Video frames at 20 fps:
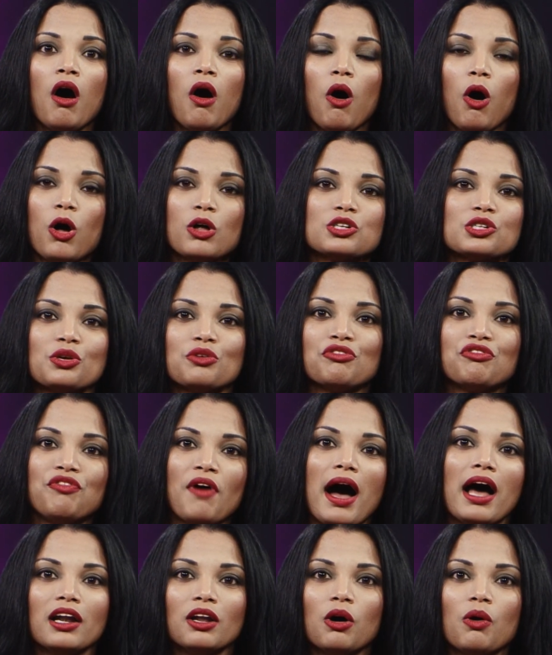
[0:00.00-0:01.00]
Also
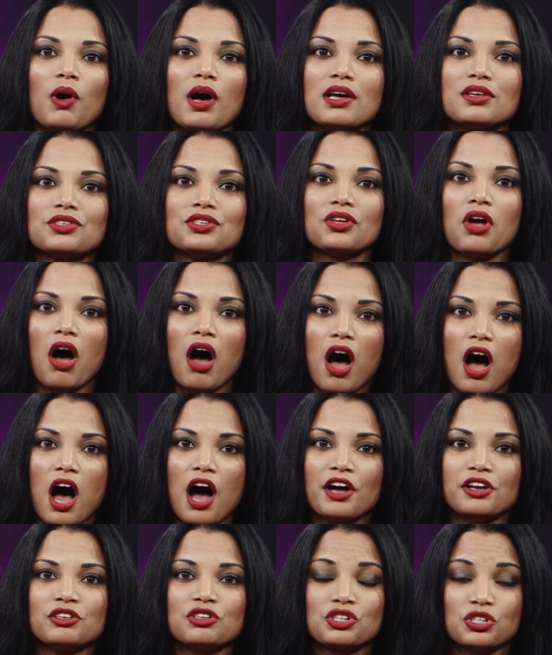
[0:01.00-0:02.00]
follow us
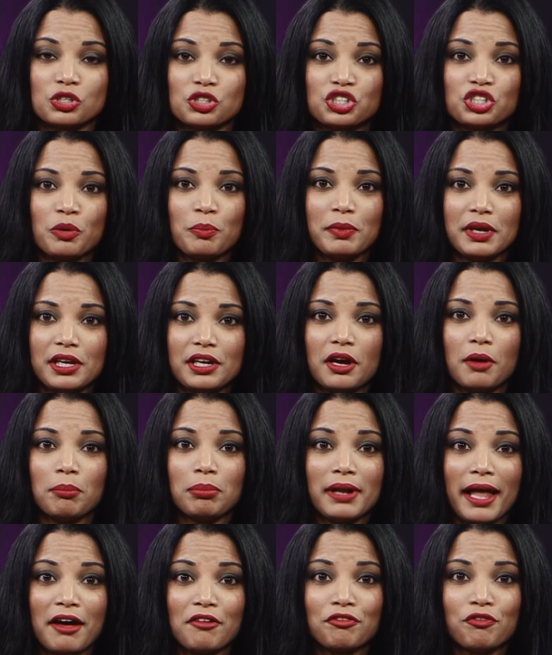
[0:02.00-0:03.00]
on social media
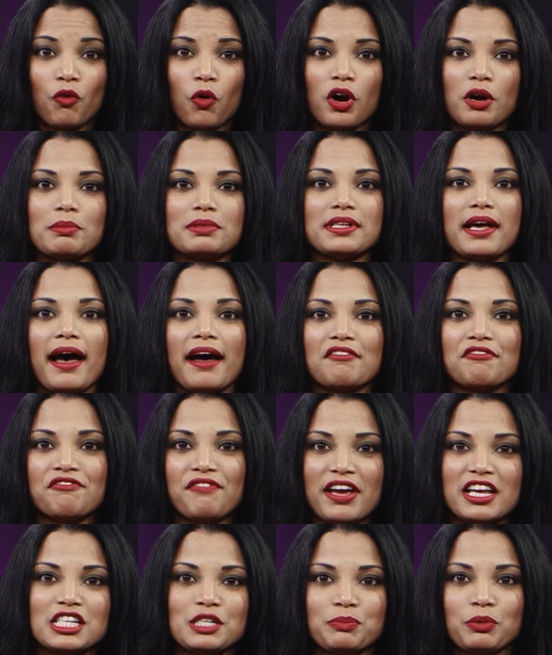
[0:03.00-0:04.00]
platforms at
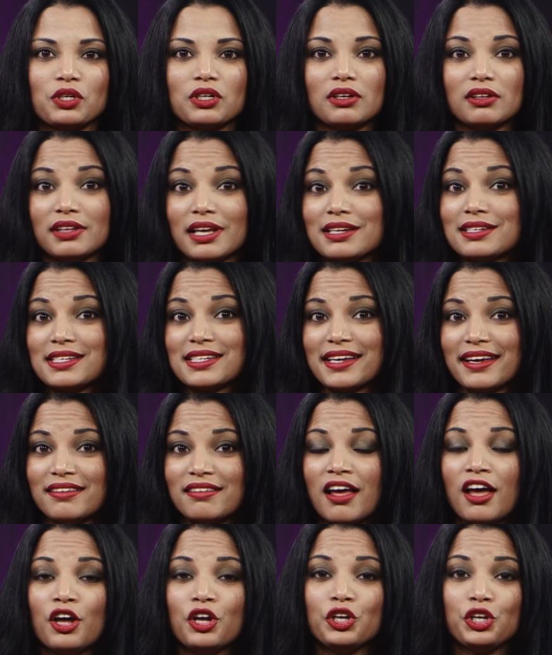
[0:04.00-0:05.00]
Facebook,
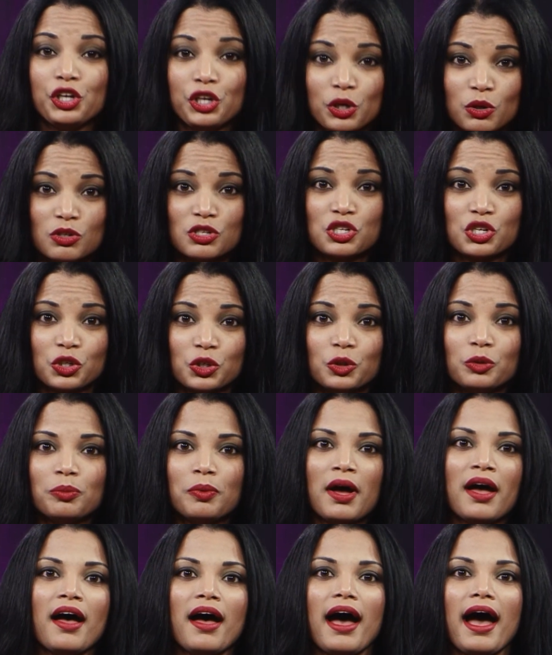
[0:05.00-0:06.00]
LinkedIn, YouTube
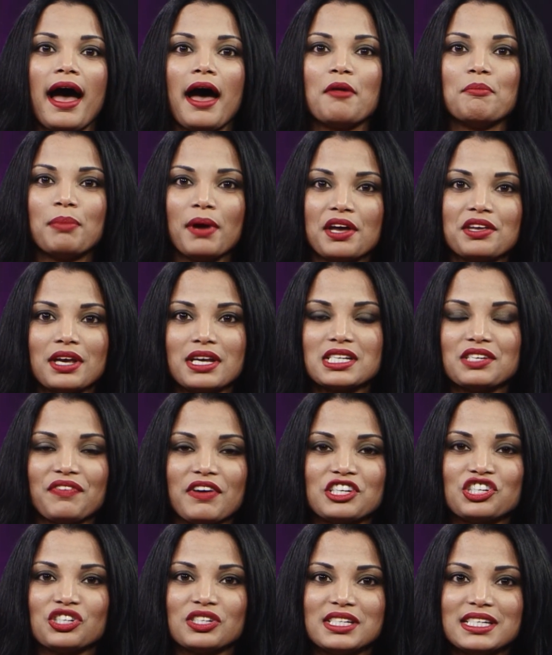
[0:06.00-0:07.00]
at Bellas
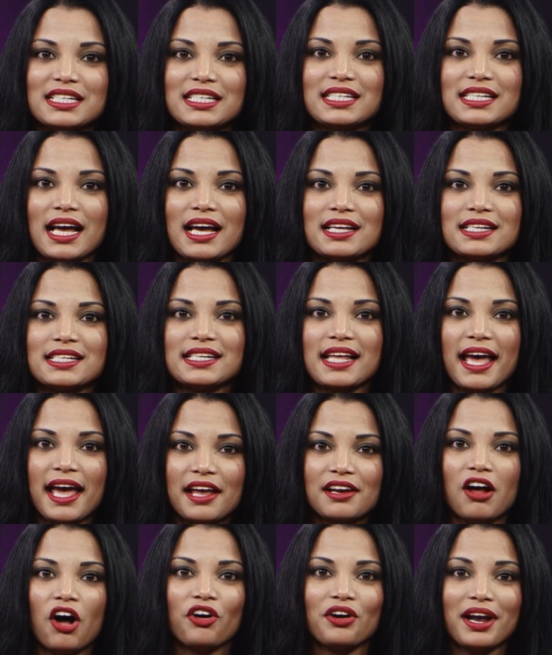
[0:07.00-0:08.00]
Fashionistas,
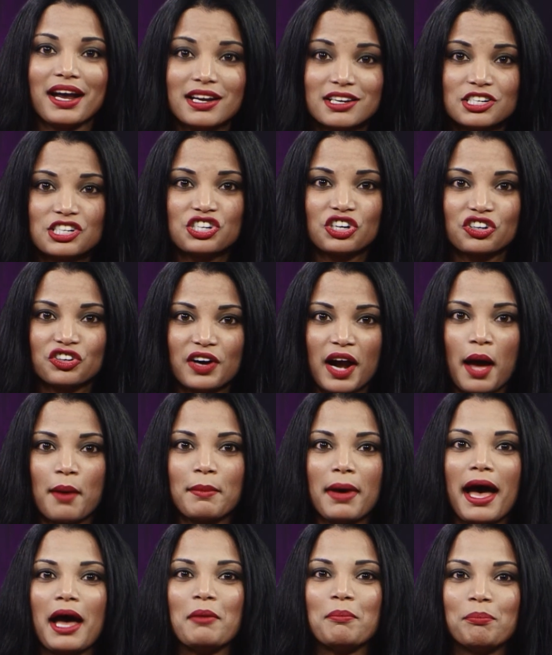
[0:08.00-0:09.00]
and our Instagram
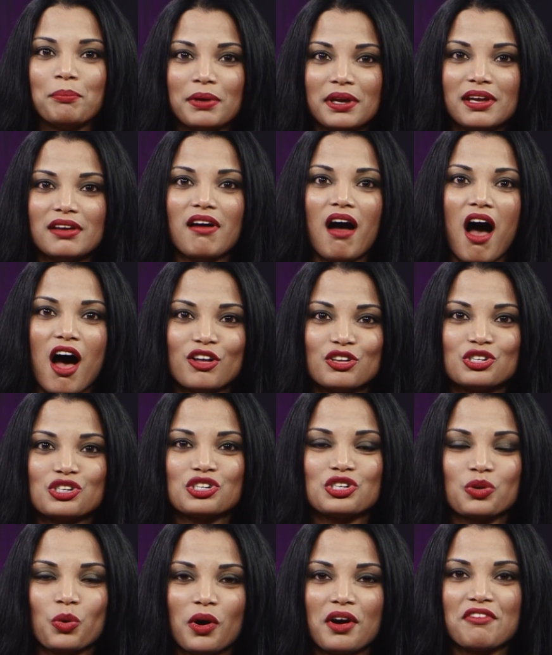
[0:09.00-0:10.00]
at
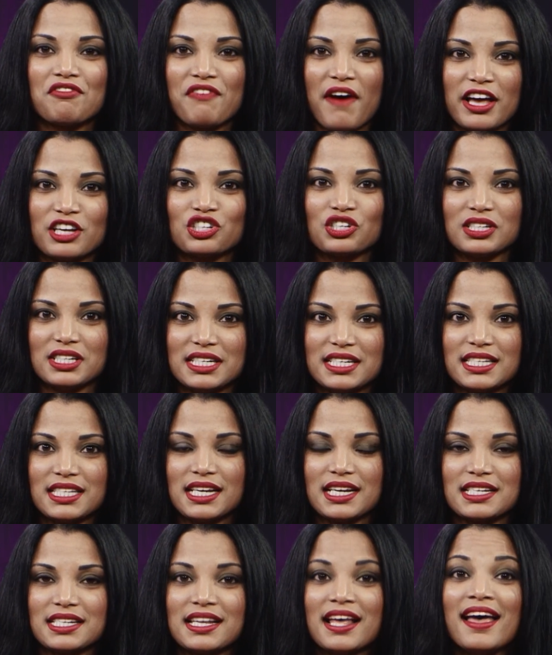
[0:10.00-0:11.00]

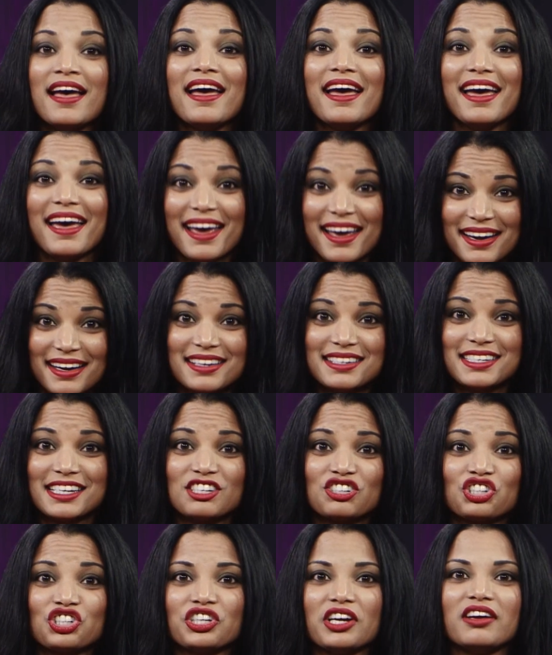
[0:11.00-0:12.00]
@B_Fashionistas. In
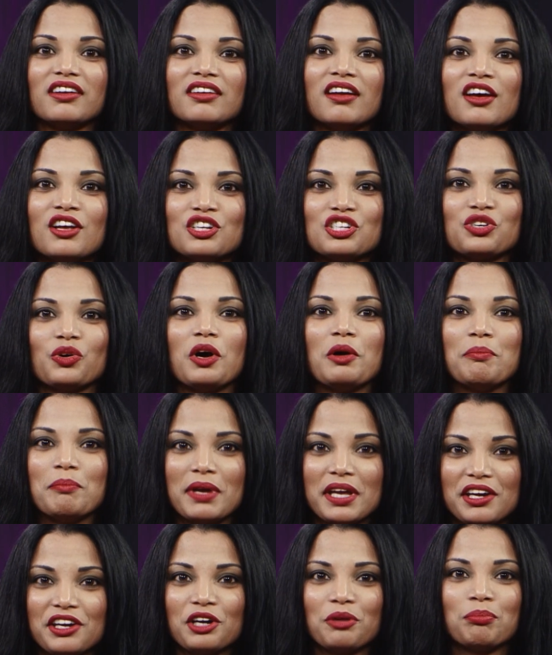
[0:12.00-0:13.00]
addition to our
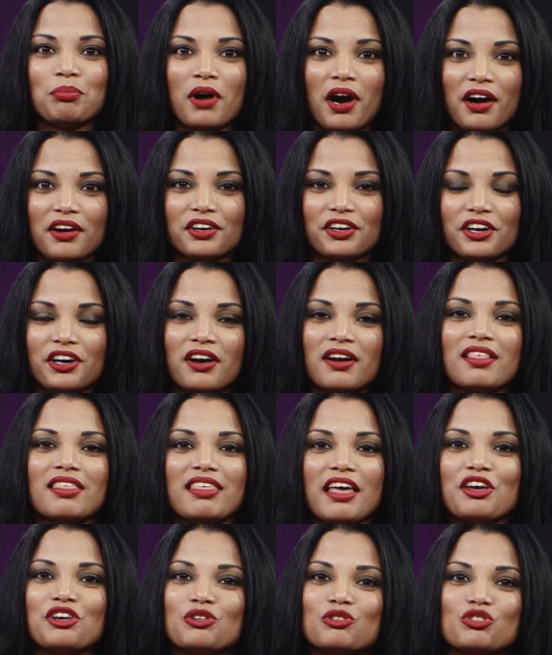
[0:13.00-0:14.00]
media partner,
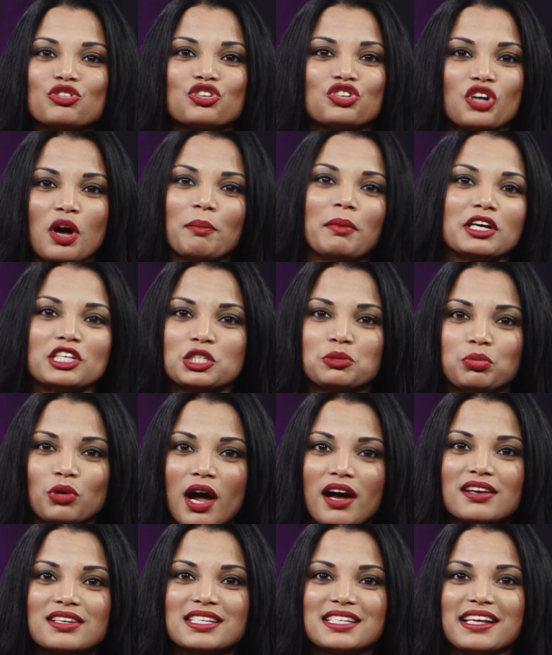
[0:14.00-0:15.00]
thank you so much,
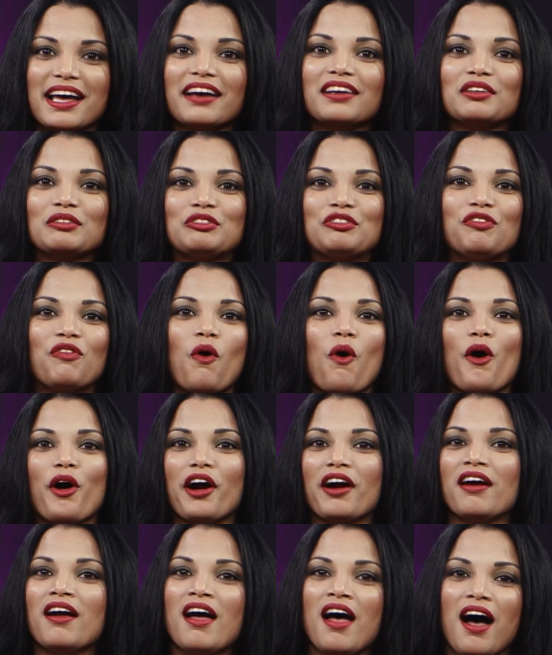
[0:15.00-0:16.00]
BronxNet,
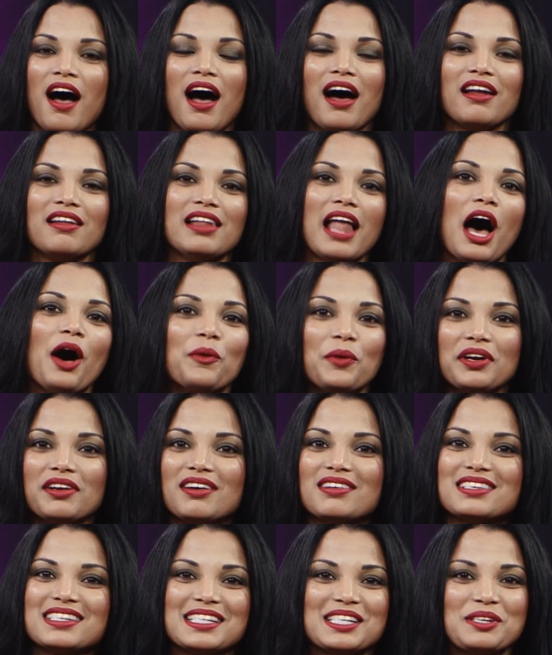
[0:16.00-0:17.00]
for allowing
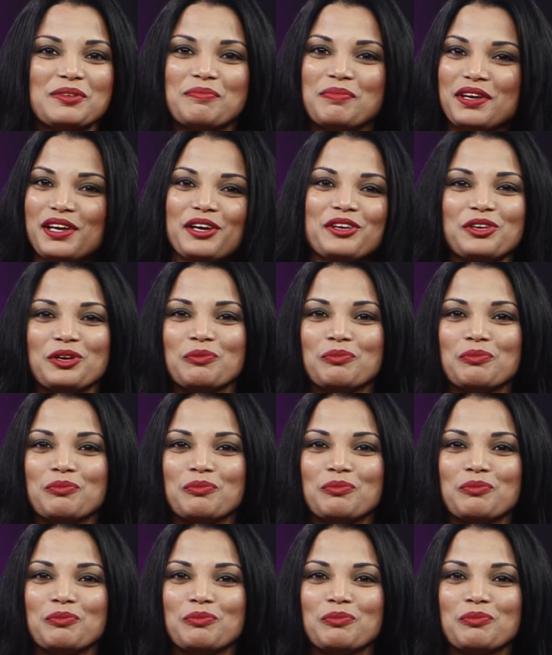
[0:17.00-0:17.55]
us to be in your